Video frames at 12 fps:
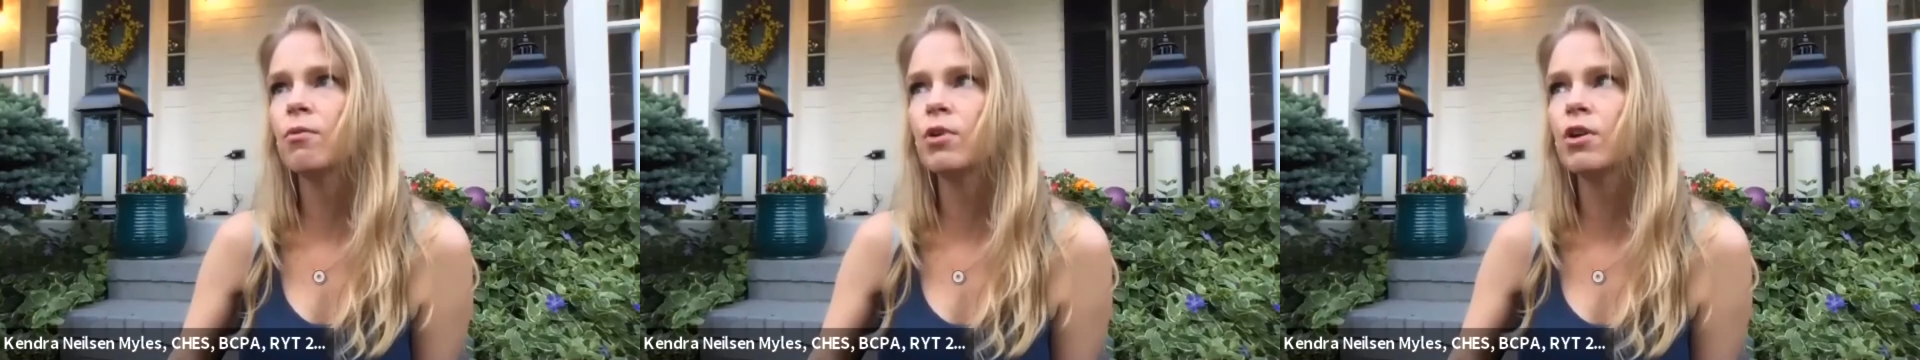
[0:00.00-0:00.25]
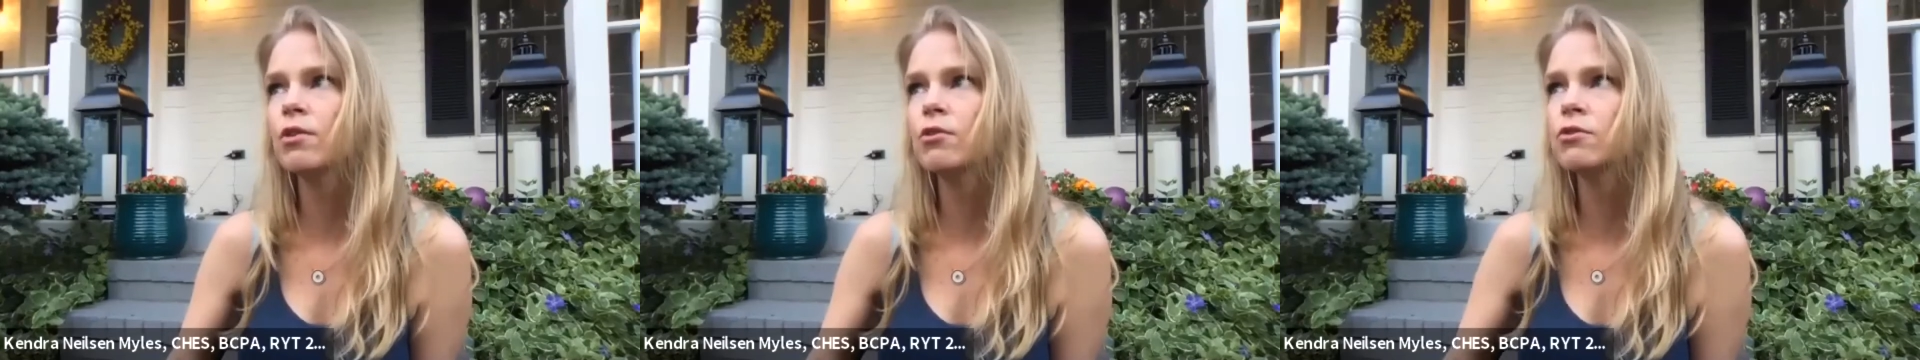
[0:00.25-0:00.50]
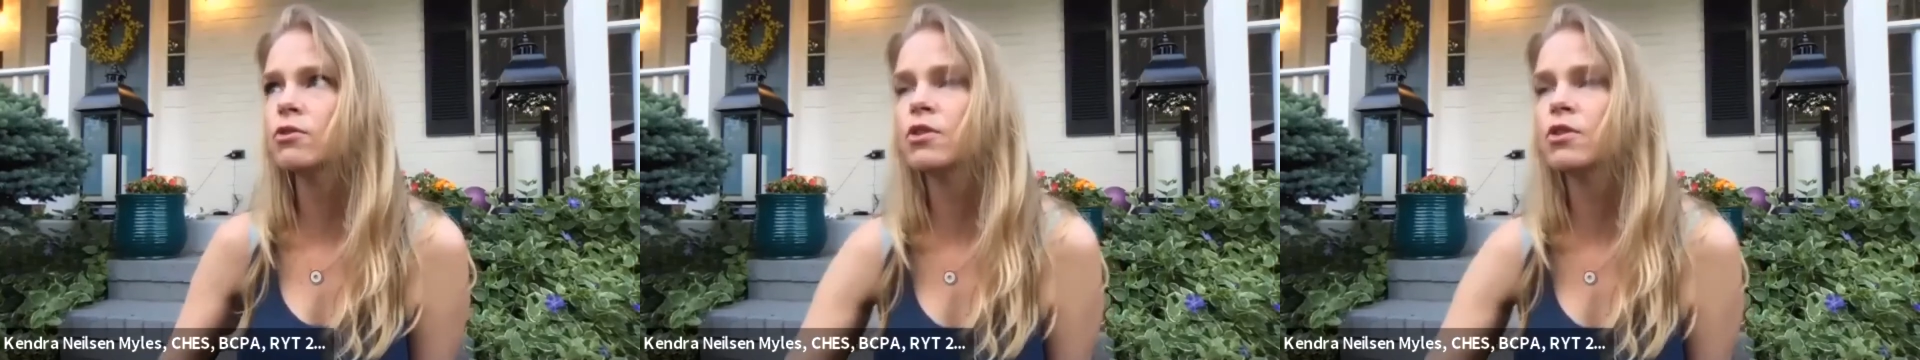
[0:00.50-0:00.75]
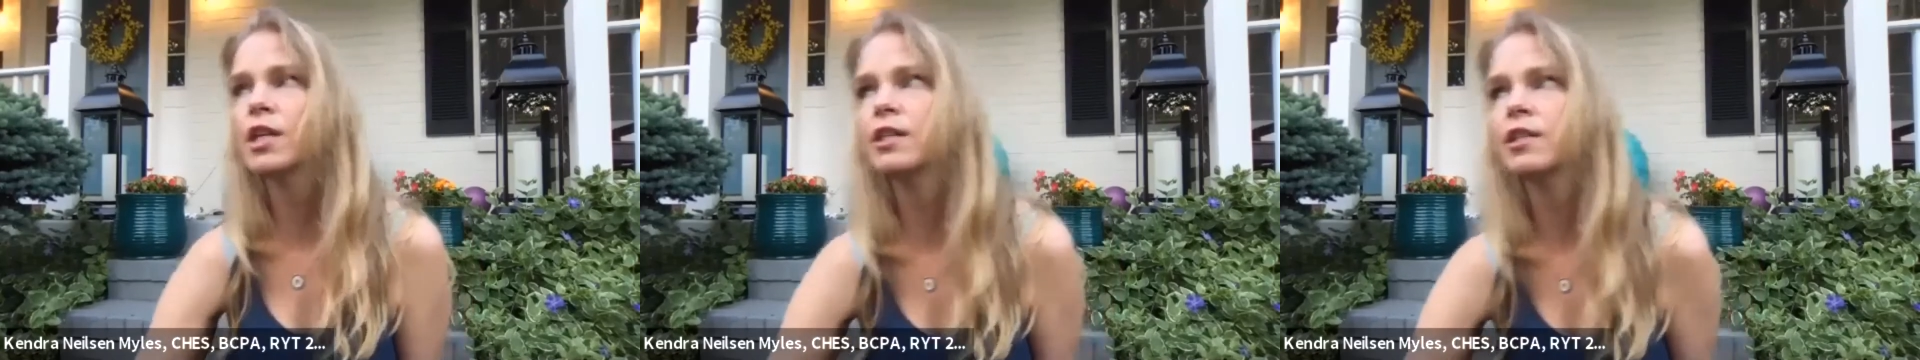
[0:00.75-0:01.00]
what are those
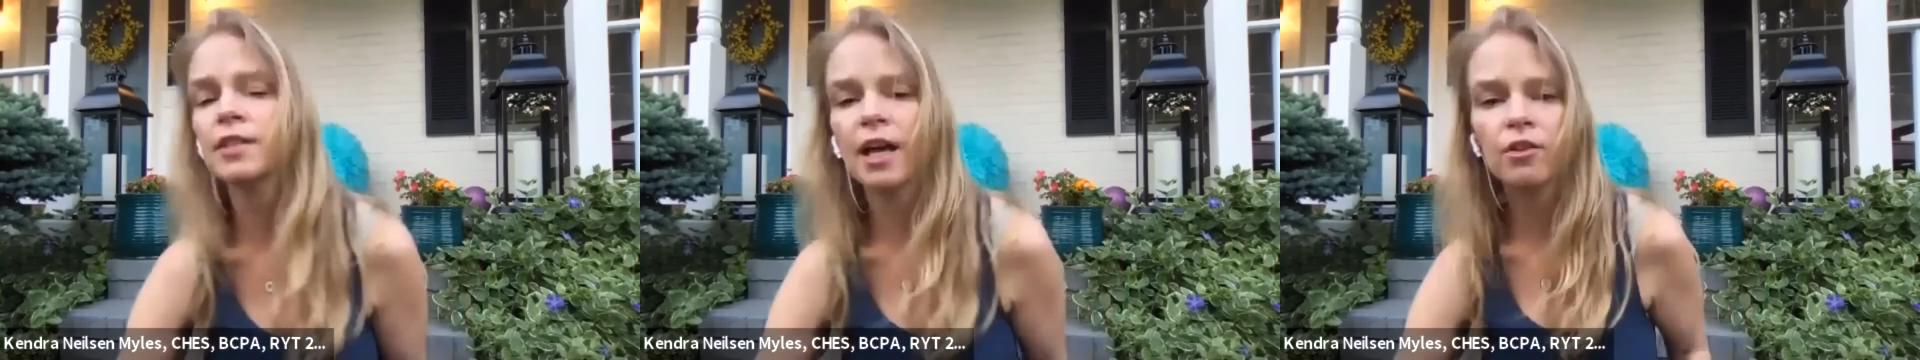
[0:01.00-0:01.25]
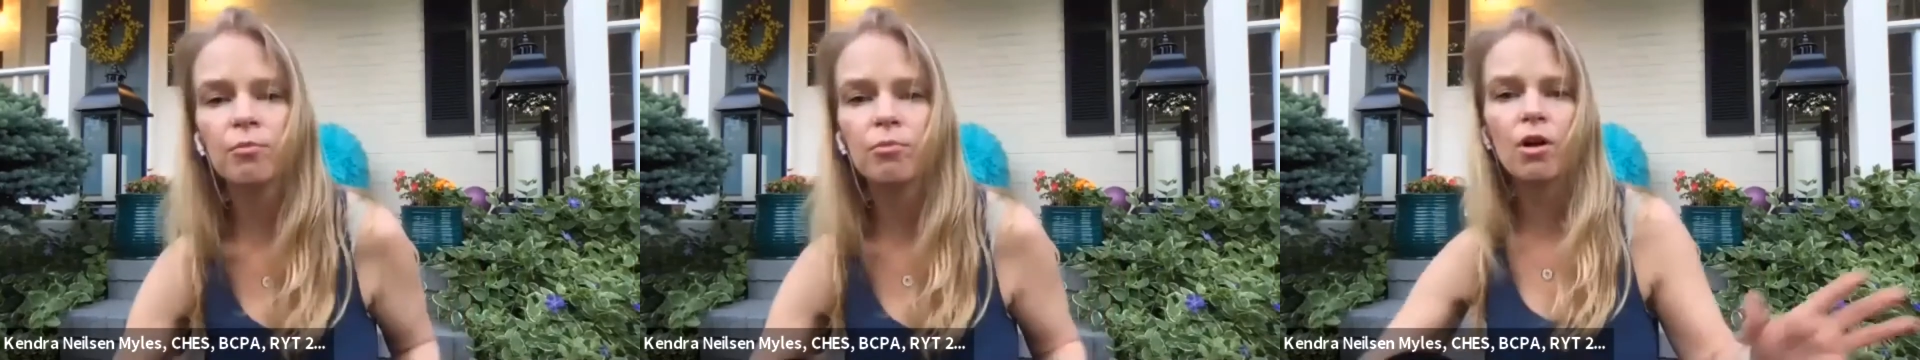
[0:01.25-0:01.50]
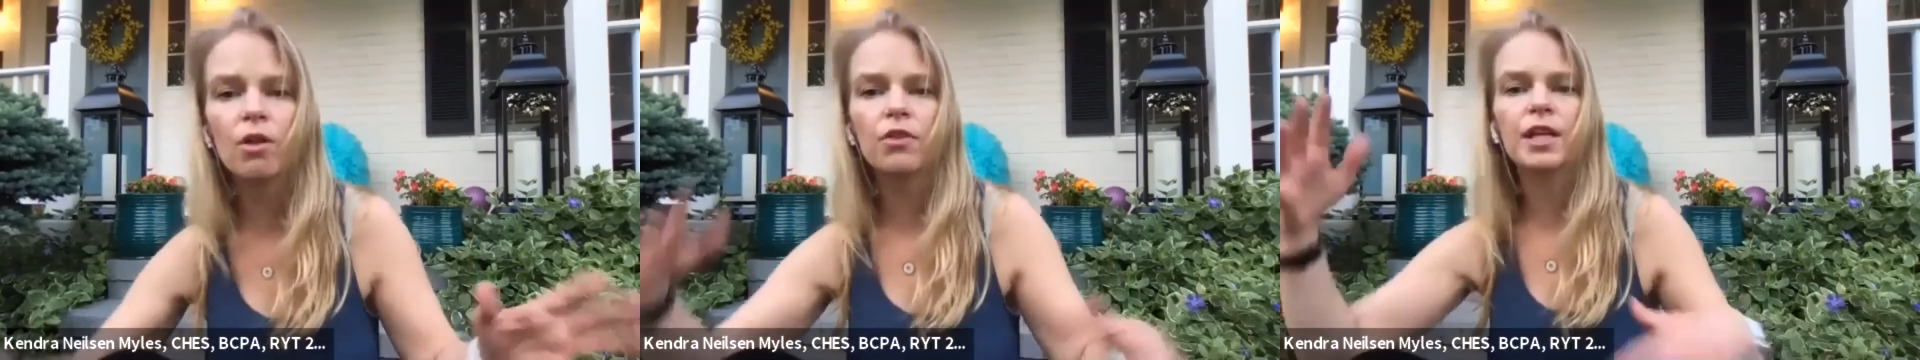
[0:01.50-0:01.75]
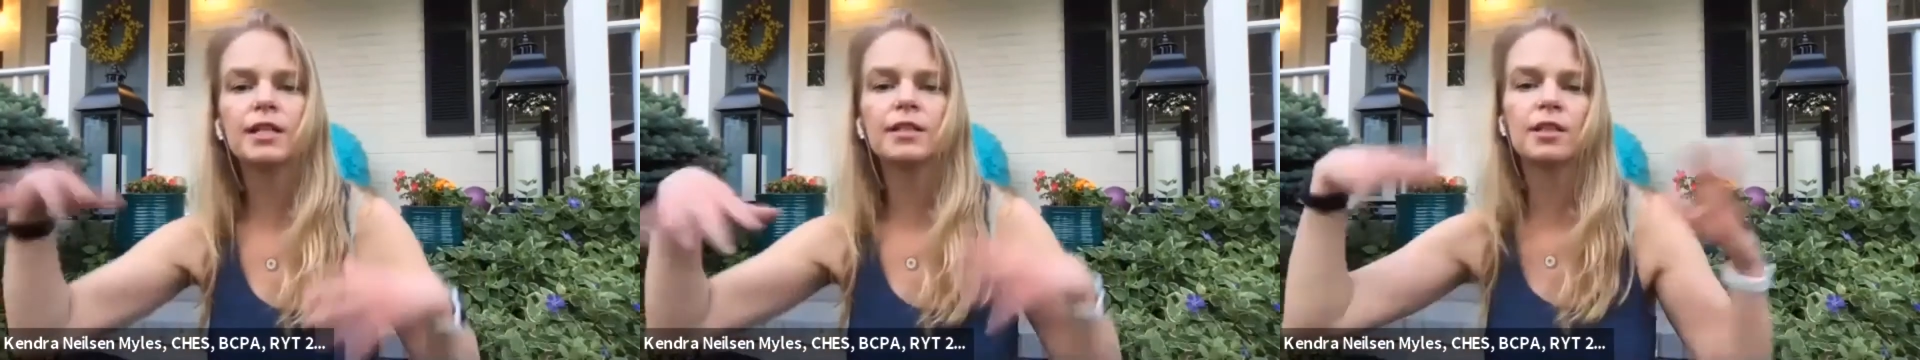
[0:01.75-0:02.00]
things, the tetherball
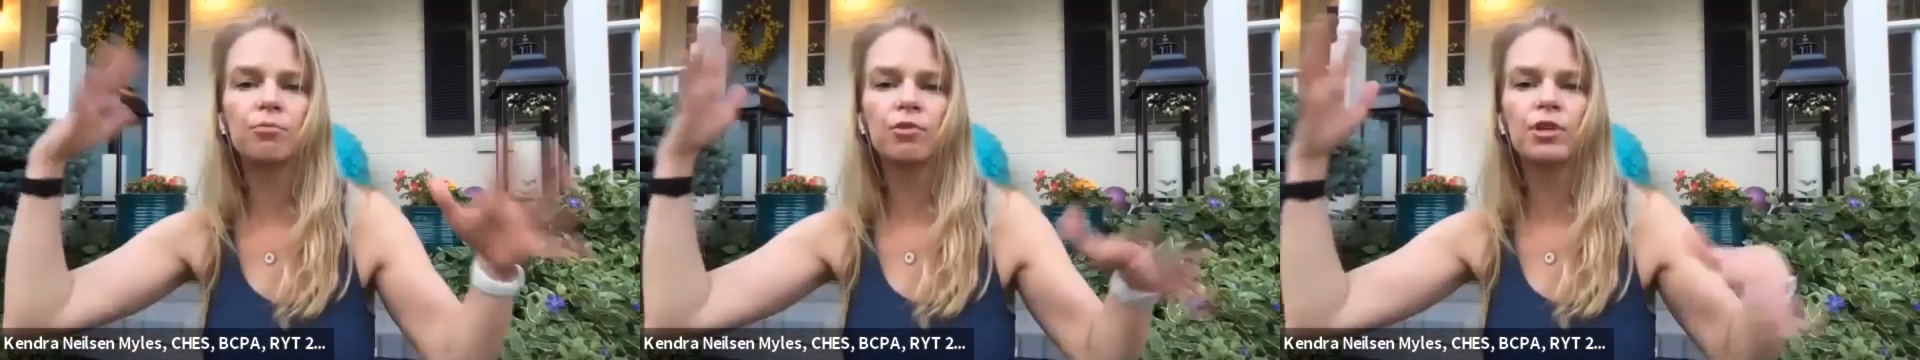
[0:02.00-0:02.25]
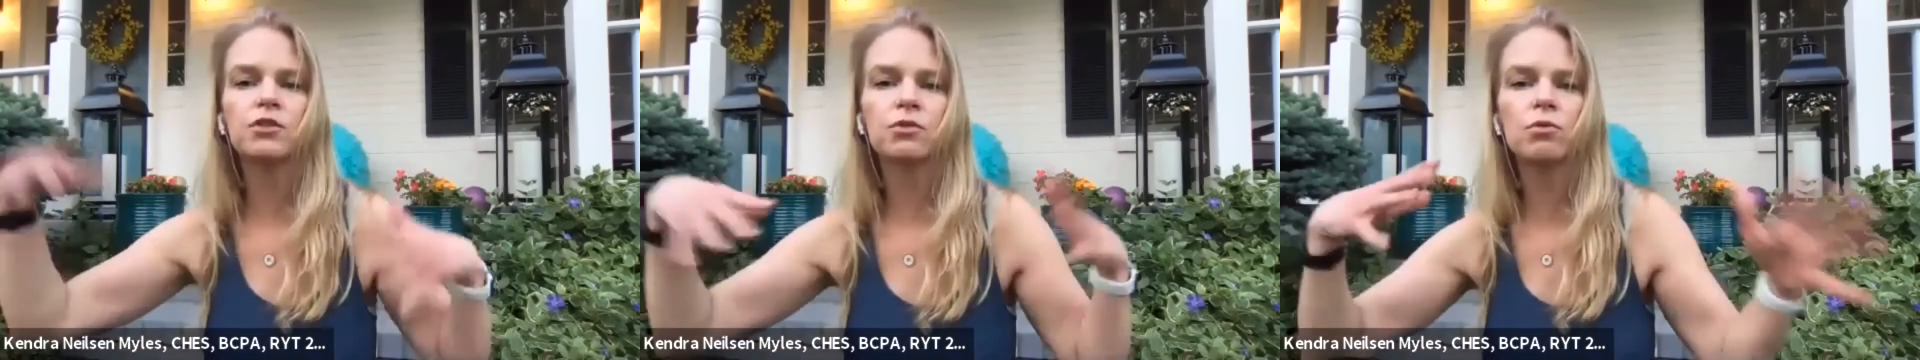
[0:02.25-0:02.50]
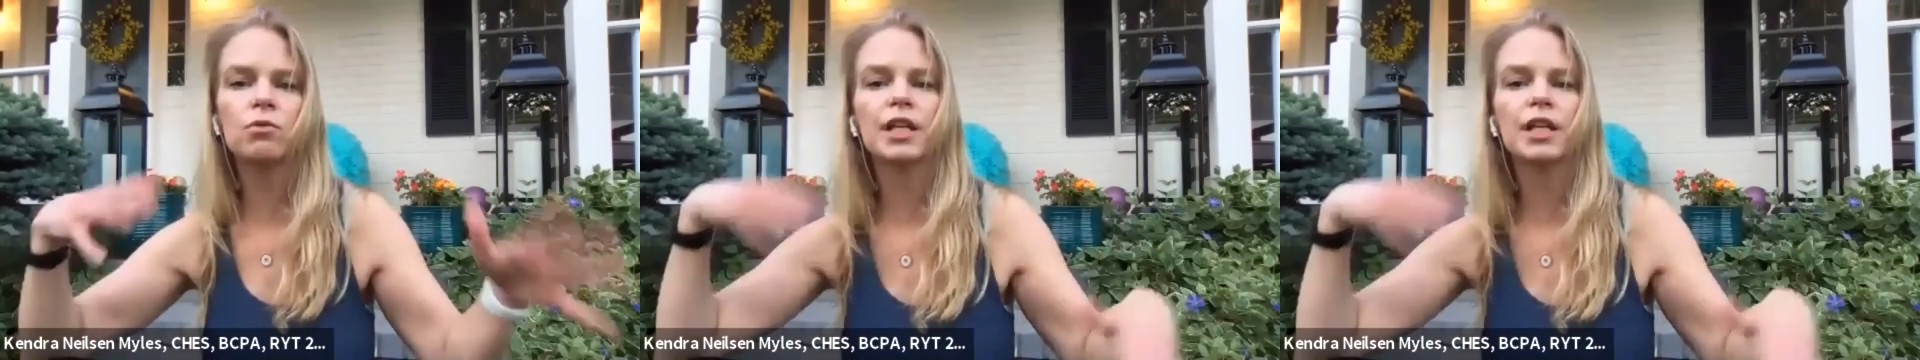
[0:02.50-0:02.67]
things in preschool?